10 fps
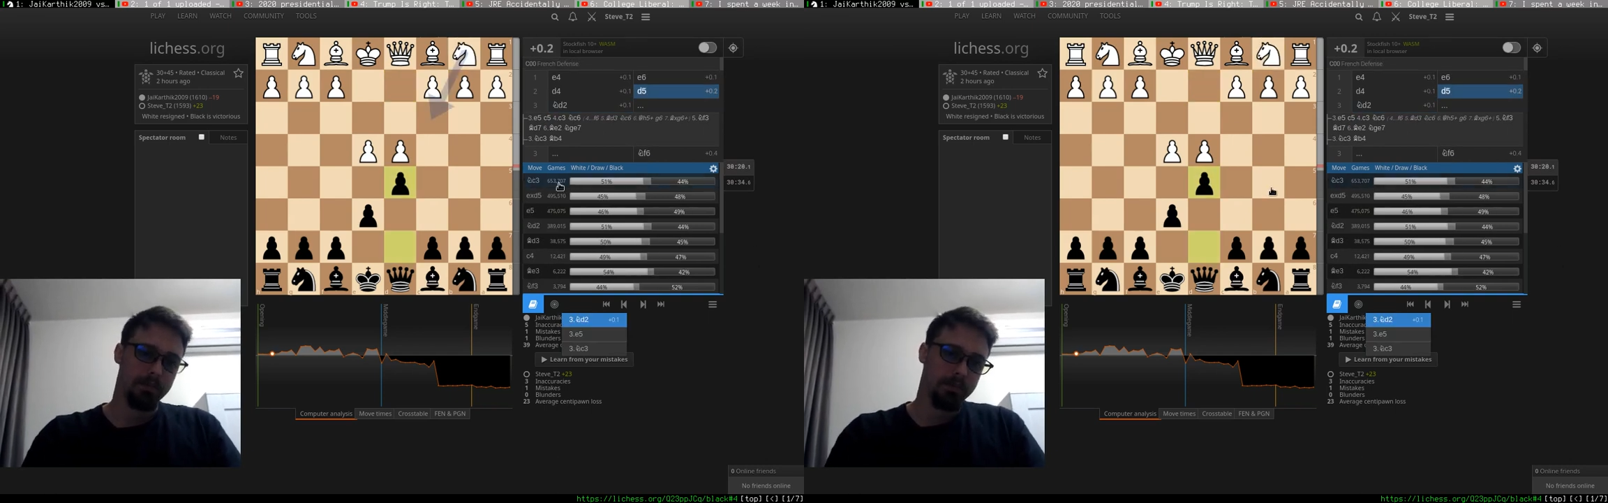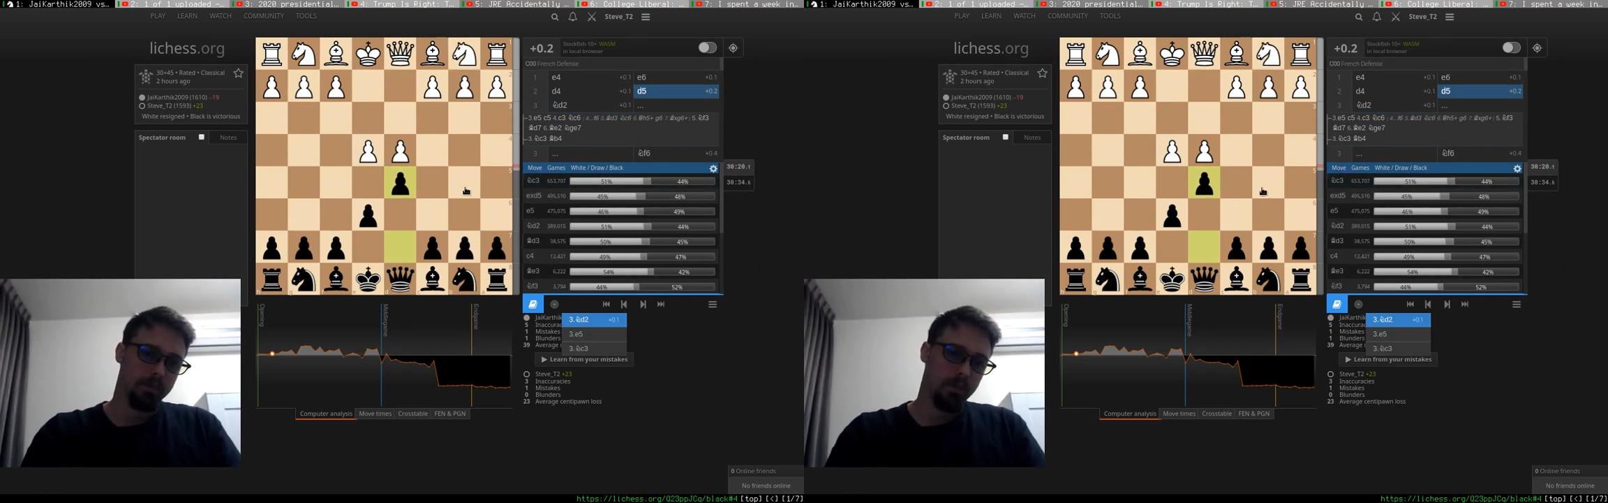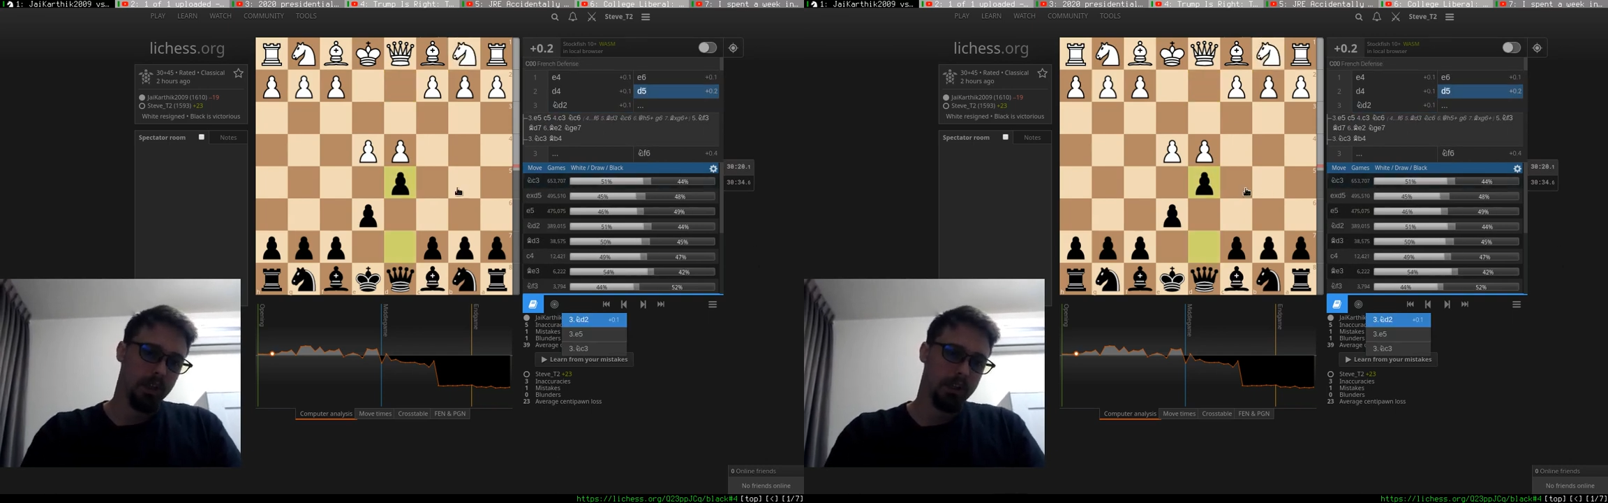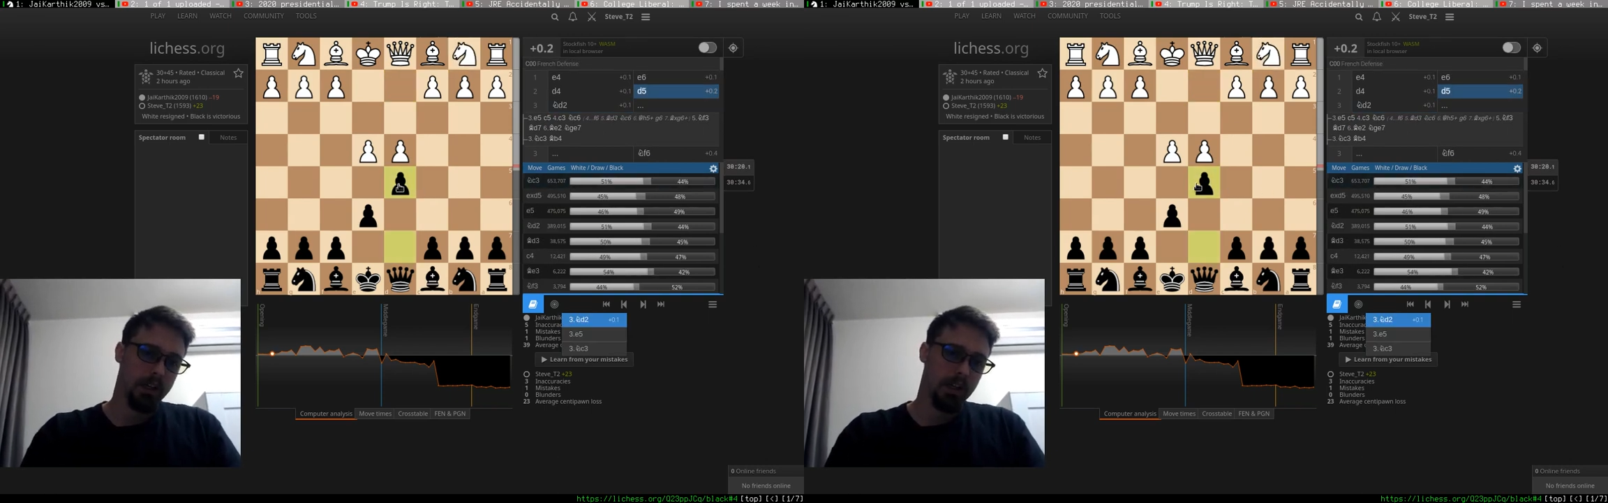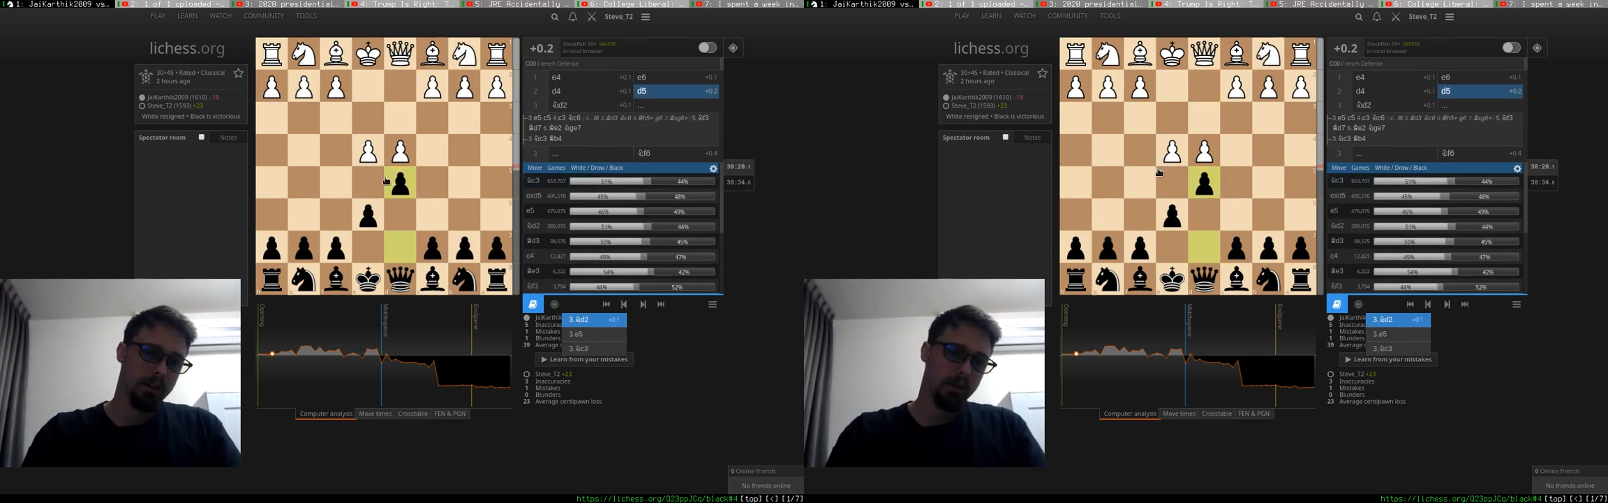It's a
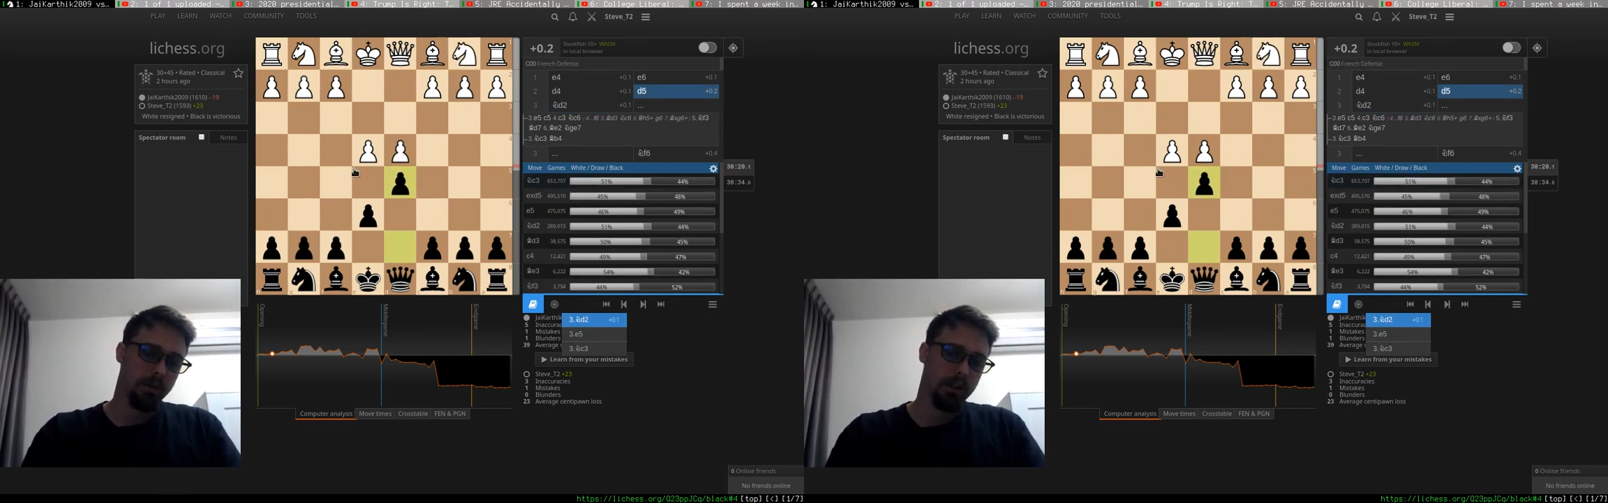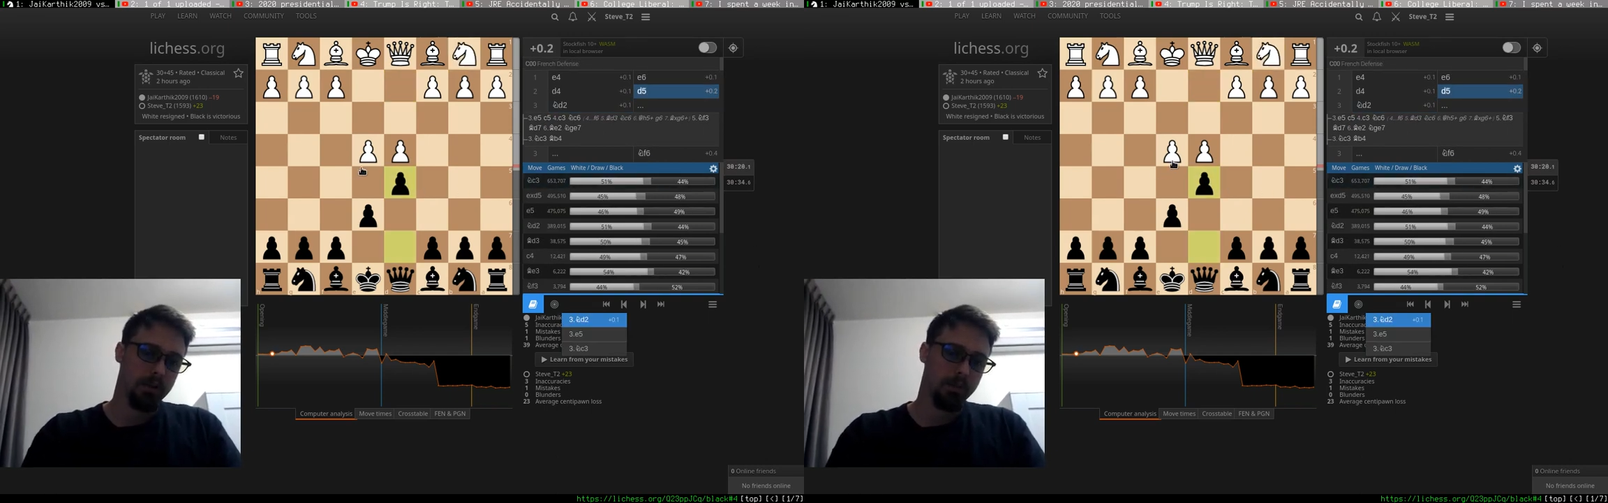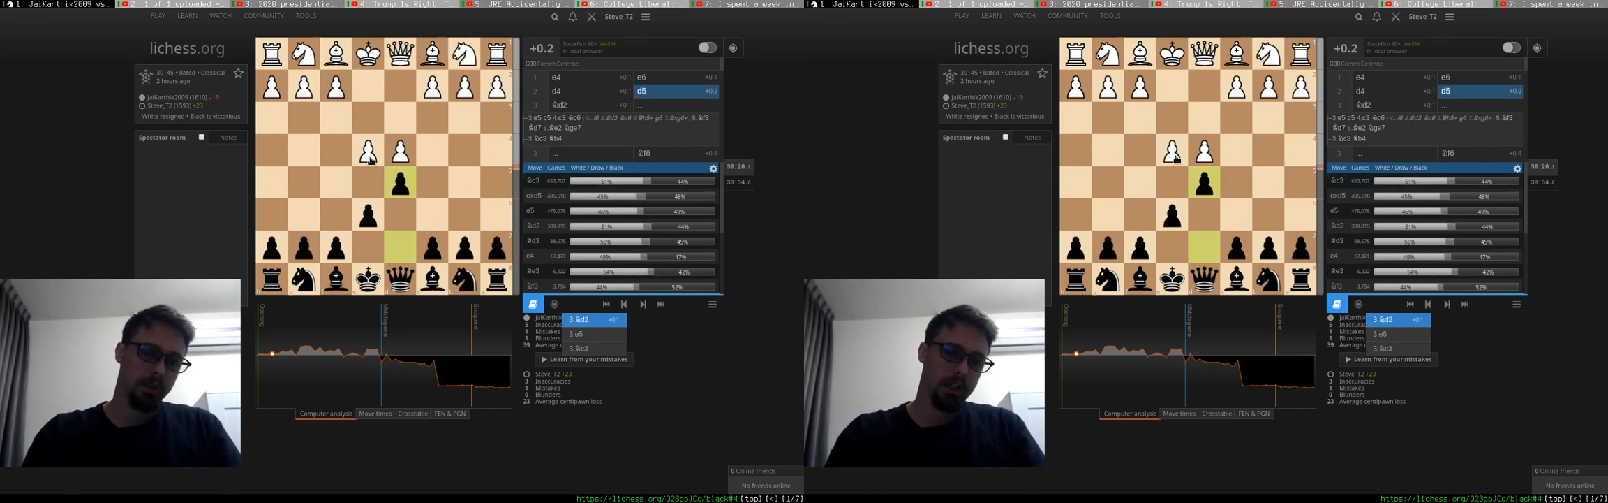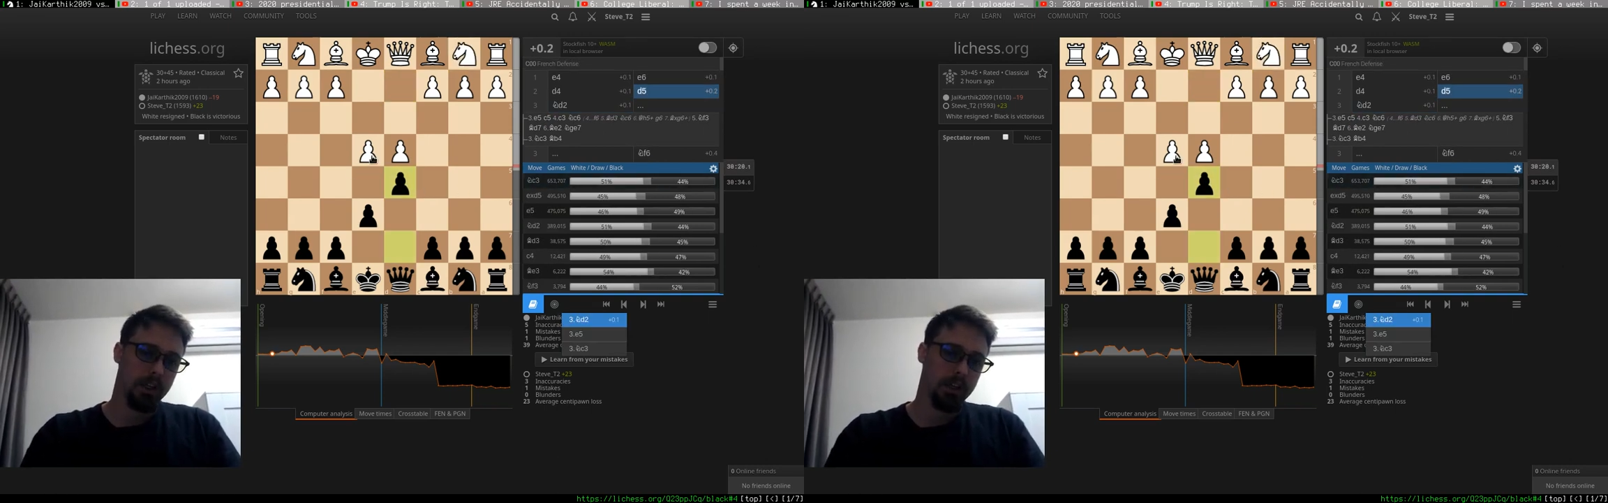nice opening to play.